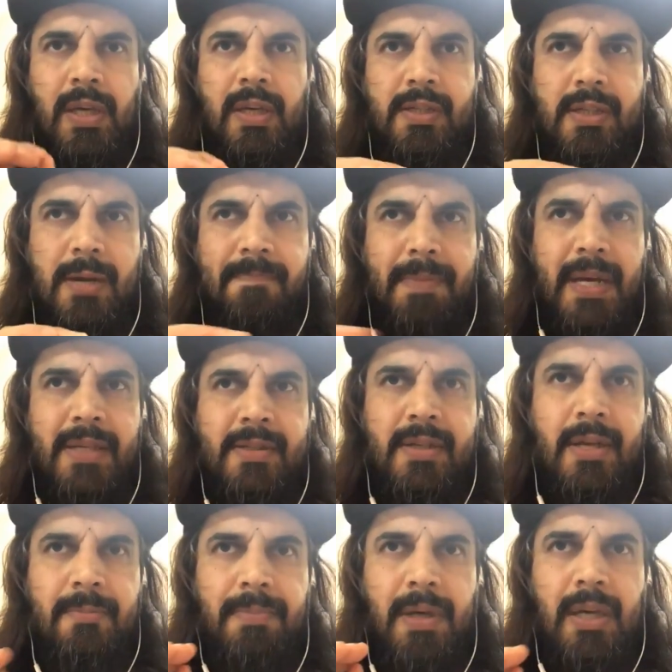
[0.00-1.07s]
step by
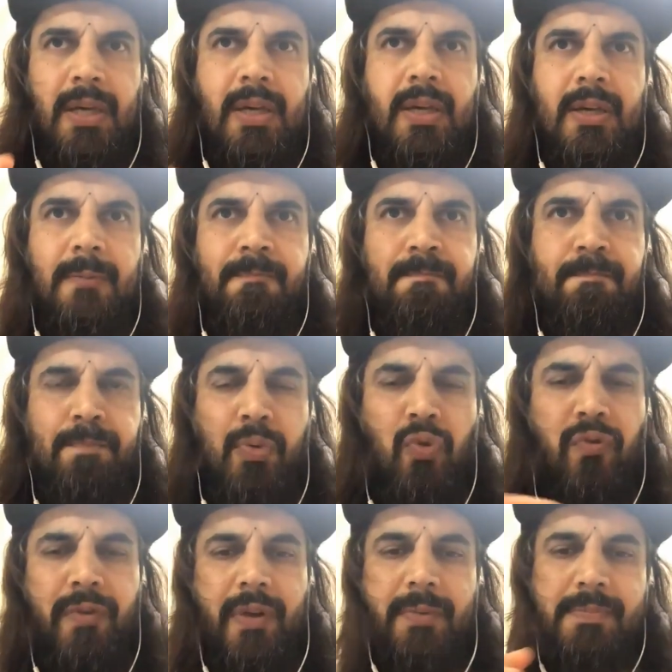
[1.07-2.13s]
step he
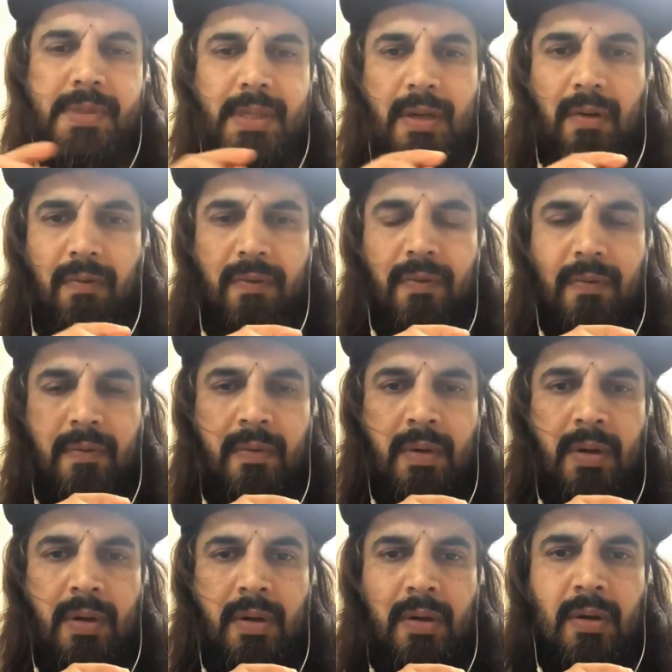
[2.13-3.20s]
proved
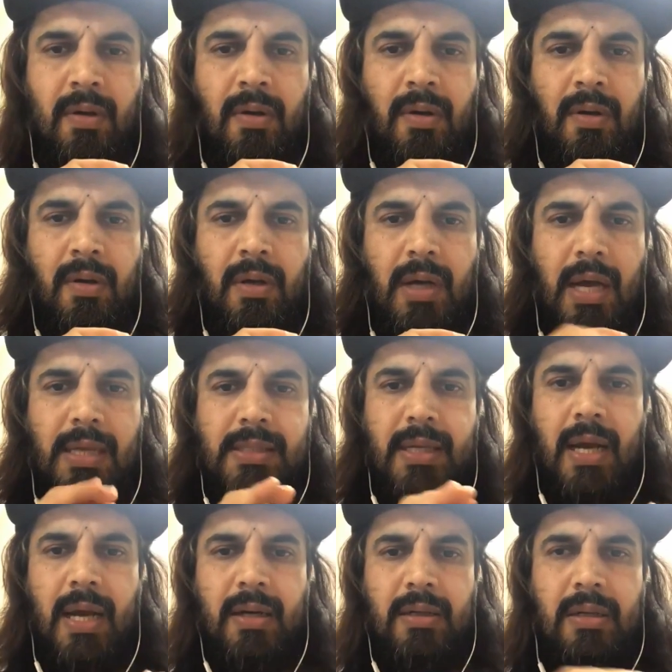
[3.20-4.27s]
himself as
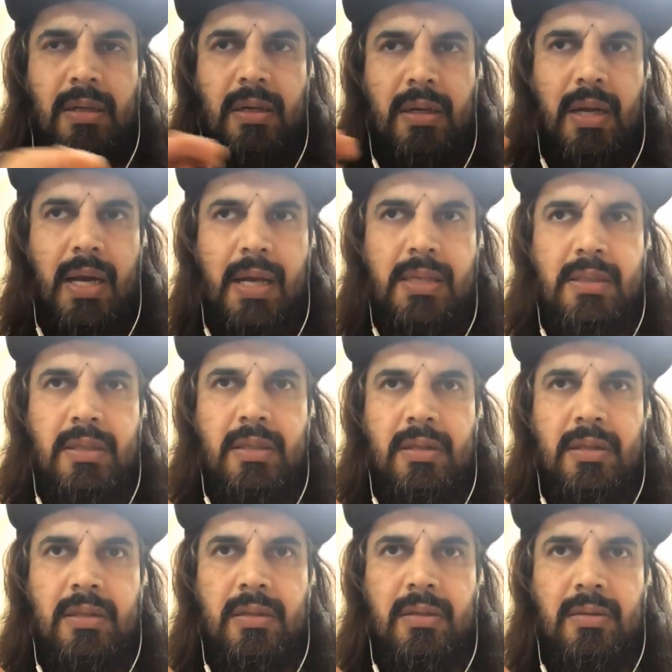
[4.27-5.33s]
an actor, as
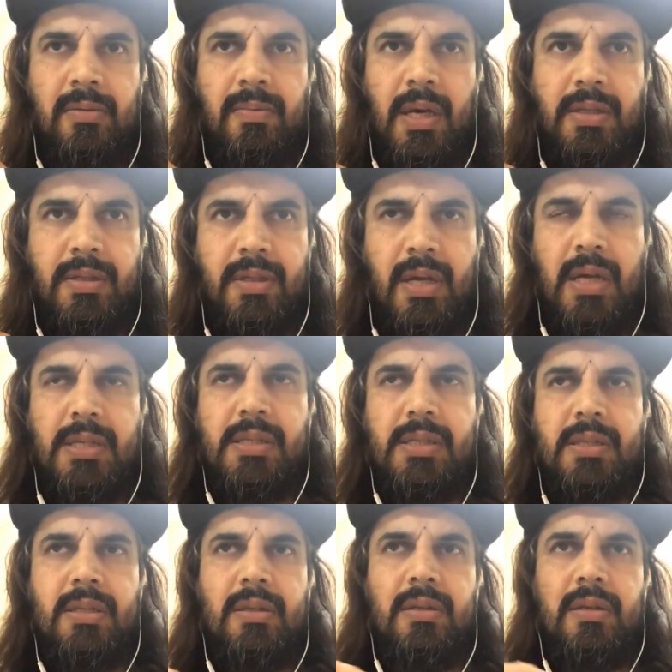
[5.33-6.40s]
a
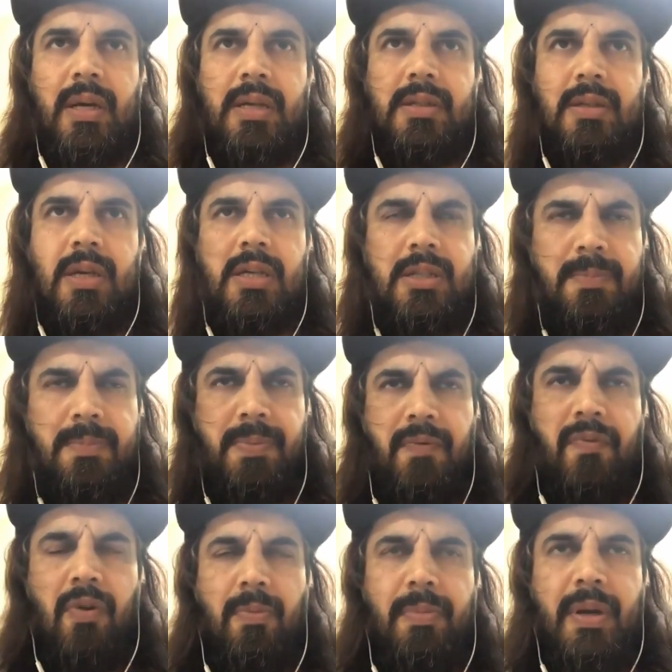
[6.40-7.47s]
dancer, as a
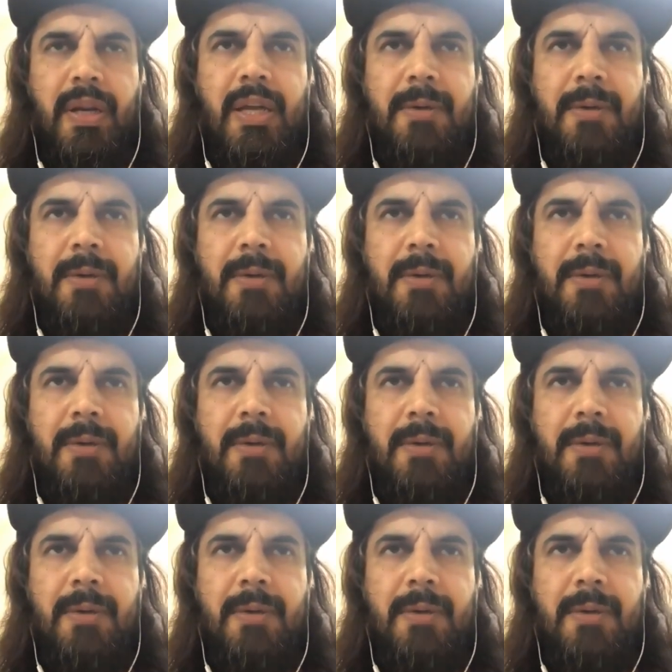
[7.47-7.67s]
performer.